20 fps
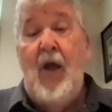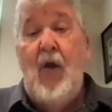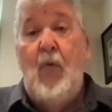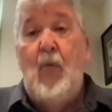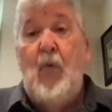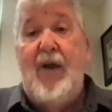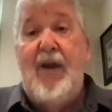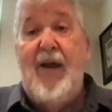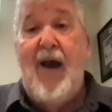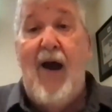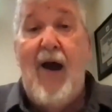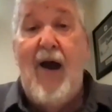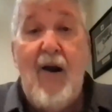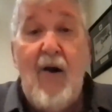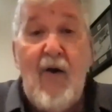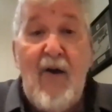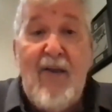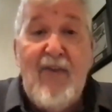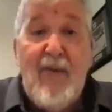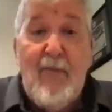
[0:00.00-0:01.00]
We
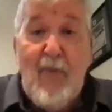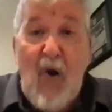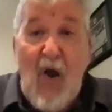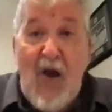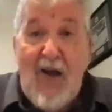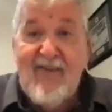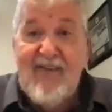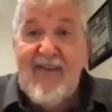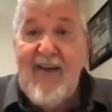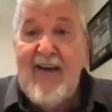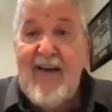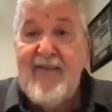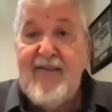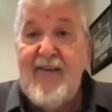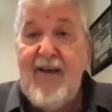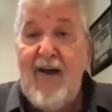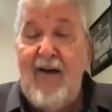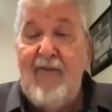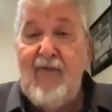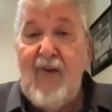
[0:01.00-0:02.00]
are in the
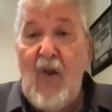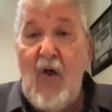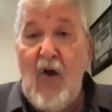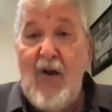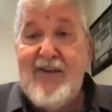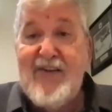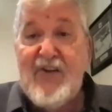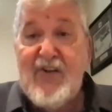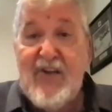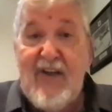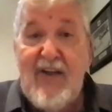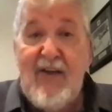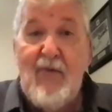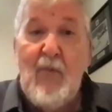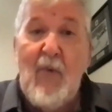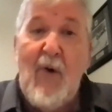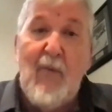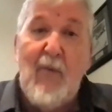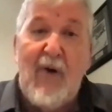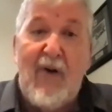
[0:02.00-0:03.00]
process of
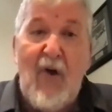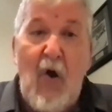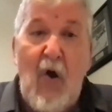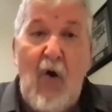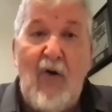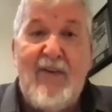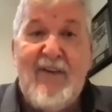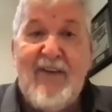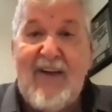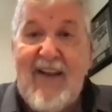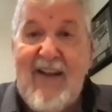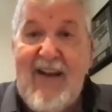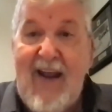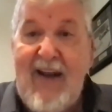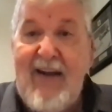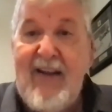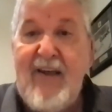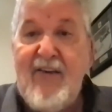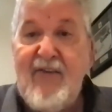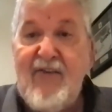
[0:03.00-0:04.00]
launching what we're calling the
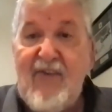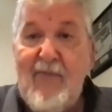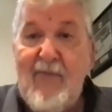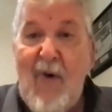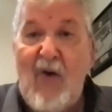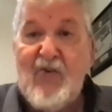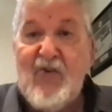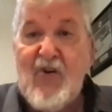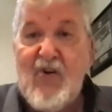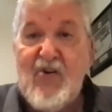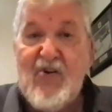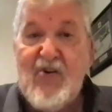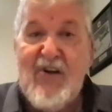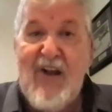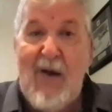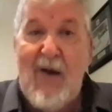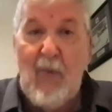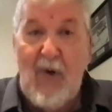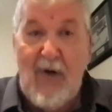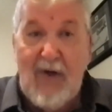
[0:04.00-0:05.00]
Canadian Small Church
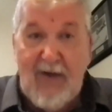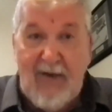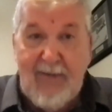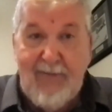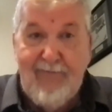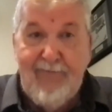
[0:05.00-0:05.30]
Network.